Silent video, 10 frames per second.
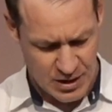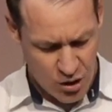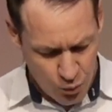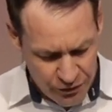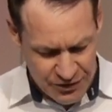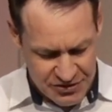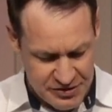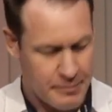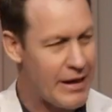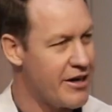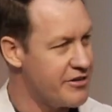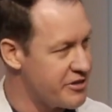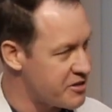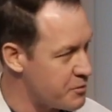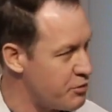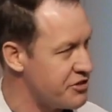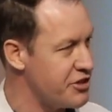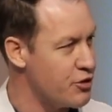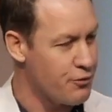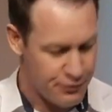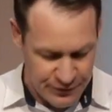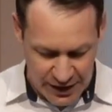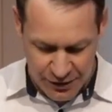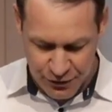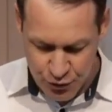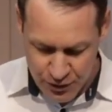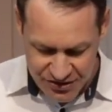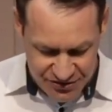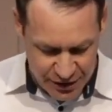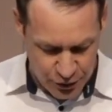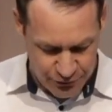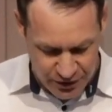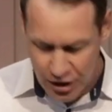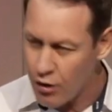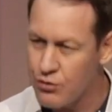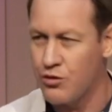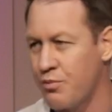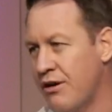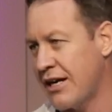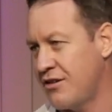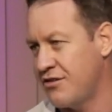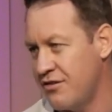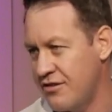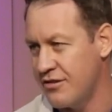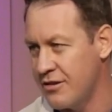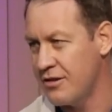What this is about is expressing your faith through a set of cultural practices